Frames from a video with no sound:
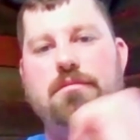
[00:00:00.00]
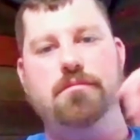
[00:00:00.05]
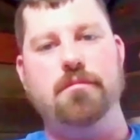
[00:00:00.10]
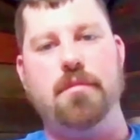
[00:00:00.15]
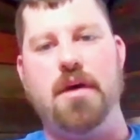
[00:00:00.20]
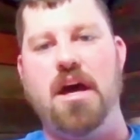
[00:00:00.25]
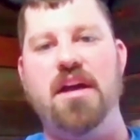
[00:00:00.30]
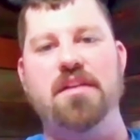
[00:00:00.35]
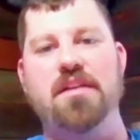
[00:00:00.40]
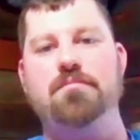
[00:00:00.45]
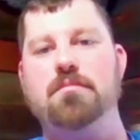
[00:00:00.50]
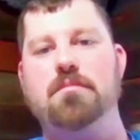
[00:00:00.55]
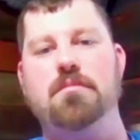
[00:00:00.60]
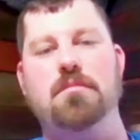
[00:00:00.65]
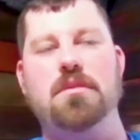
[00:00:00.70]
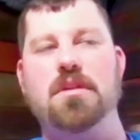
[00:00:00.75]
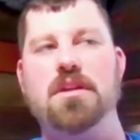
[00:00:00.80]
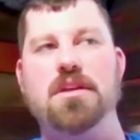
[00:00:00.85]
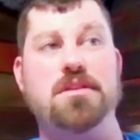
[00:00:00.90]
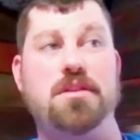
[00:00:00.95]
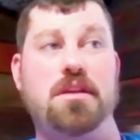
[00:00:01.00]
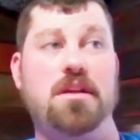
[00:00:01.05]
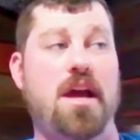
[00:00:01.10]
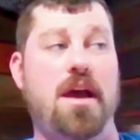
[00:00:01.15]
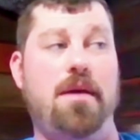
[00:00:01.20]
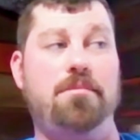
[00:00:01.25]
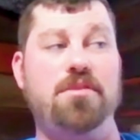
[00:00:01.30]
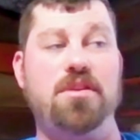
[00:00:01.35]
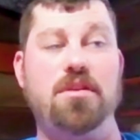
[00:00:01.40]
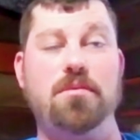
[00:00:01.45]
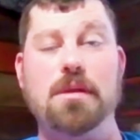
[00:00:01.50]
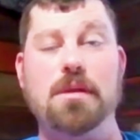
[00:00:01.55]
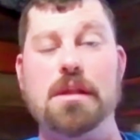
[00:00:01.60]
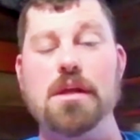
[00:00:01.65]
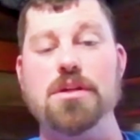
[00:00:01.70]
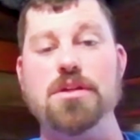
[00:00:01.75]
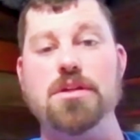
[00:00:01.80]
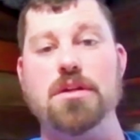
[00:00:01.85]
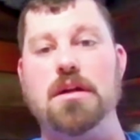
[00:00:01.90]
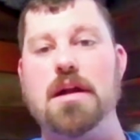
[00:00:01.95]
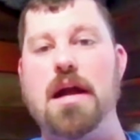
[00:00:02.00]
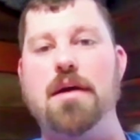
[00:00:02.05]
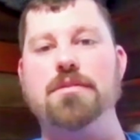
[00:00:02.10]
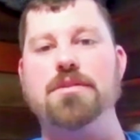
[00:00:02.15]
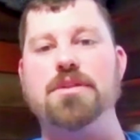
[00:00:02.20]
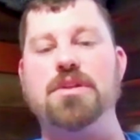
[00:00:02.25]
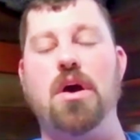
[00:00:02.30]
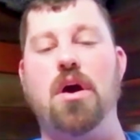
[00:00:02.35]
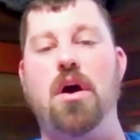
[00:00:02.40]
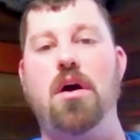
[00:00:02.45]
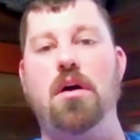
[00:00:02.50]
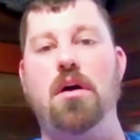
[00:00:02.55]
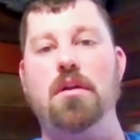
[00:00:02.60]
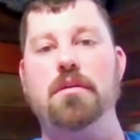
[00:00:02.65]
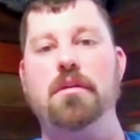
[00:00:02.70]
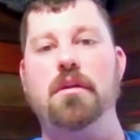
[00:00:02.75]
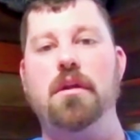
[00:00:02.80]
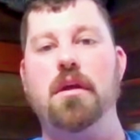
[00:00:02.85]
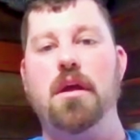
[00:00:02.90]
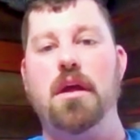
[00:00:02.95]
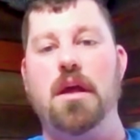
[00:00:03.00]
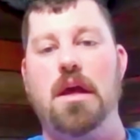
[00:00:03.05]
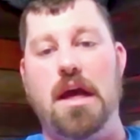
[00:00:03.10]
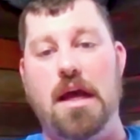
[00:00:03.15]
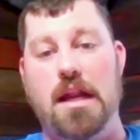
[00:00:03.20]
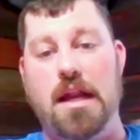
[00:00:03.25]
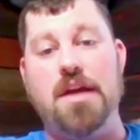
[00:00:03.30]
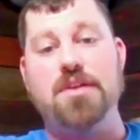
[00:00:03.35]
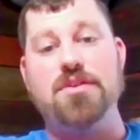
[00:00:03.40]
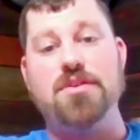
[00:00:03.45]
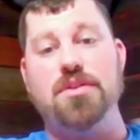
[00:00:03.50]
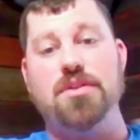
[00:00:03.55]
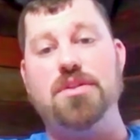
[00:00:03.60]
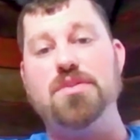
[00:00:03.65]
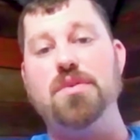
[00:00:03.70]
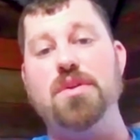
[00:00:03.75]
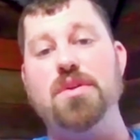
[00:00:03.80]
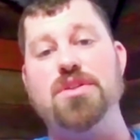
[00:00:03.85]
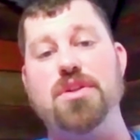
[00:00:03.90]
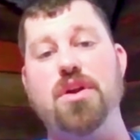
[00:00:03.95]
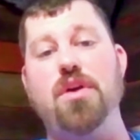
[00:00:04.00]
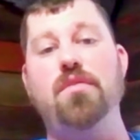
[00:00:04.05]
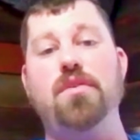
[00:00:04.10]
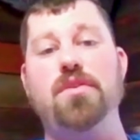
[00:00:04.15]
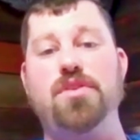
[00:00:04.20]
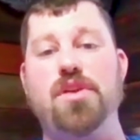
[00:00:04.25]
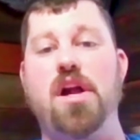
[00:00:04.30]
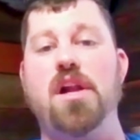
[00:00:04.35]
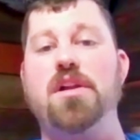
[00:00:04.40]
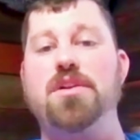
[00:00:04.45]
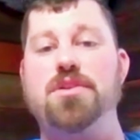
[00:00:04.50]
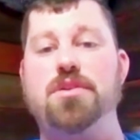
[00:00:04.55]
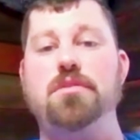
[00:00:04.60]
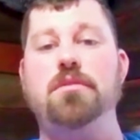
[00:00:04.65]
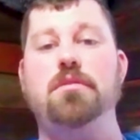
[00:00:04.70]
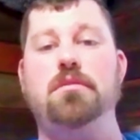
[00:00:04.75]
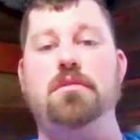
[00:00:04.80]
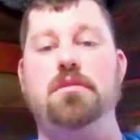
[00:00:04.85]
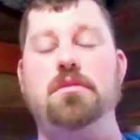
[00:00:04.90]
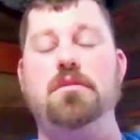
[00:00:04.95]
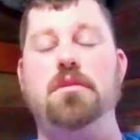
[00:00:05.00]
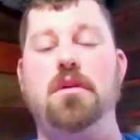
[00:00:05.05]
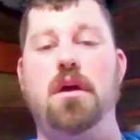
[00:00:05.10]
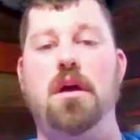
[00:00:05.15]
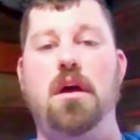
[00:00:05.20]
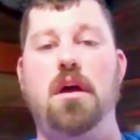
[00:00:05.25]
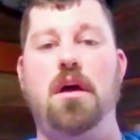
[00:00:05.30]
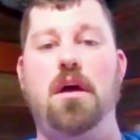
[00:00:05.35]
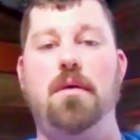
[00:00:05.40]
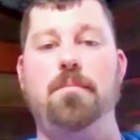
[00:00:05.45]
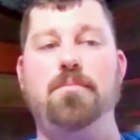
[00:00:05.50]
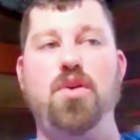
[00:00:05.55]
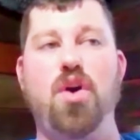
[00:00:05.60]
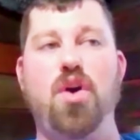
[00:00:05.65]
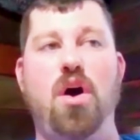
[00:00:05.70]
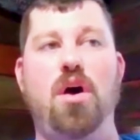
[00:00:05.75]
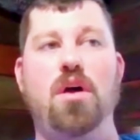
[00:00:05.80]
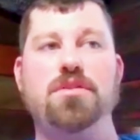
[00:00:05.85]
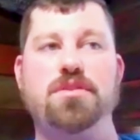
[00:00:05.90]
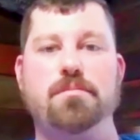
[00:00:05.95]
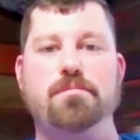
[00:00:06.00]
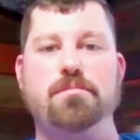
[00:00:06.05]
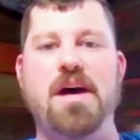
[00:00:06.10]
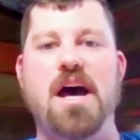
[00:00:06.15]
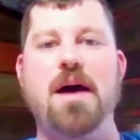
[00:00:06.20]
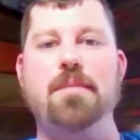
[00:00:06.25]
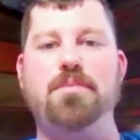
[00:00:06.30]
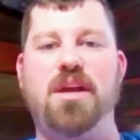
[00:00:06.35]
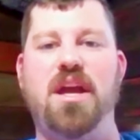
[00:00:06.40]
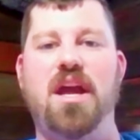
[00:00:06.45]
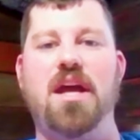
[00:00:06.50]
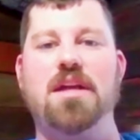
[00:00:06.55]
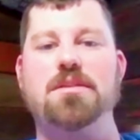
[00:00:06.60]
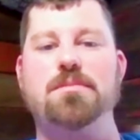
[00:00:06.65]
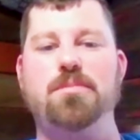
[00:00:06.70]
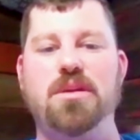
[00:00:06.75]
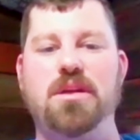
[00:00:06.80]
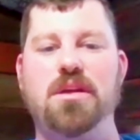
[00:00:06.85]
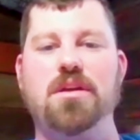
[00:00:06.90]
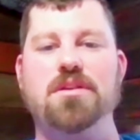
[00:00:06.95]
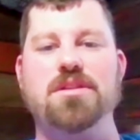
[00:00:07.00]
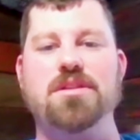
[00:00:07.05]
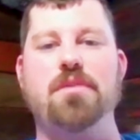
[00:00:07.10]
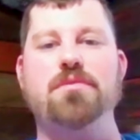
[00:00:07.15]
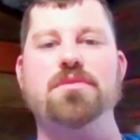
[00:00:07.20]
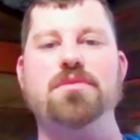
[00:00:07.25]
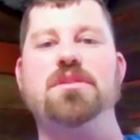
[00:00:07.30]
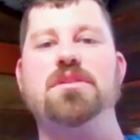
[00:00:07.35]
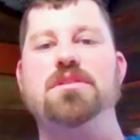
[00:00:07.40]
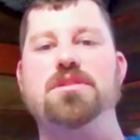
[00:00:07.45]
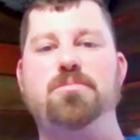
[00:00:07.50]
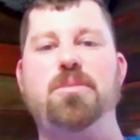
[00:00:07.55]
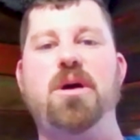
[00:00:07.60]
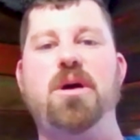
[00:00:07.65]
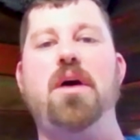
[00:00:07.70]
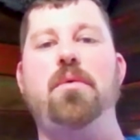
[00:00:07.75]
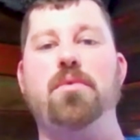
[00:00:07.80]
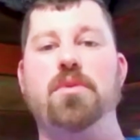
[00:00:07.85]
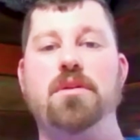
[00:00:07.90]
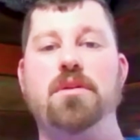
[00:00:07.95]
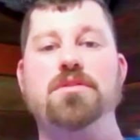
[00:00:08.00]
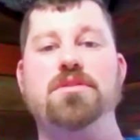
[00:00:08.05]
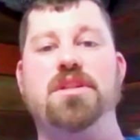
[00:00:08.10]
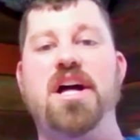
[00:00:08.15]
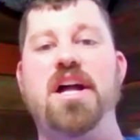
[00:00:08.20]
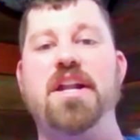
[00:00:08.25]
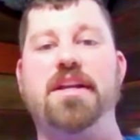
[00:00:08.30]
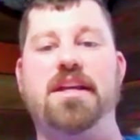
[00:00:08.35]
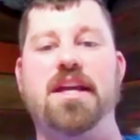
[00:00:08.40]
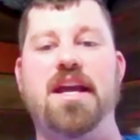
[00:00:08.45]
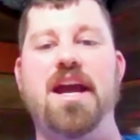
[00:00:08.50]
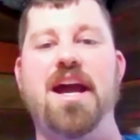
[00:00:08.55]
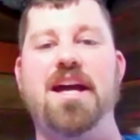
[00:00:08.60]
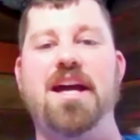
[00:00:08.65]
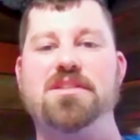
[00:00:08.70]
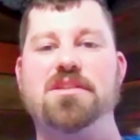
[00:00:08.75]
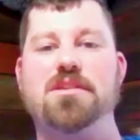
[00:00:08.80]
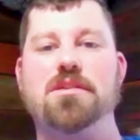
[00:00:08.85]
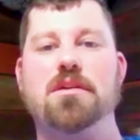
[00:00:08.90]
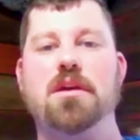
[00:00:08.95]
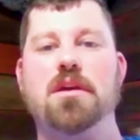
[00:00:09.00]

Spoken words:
It happened to me this year. I was calling. I'd actually switched over to try to calling some bobcats because I was in a spot where there's a lot of cats.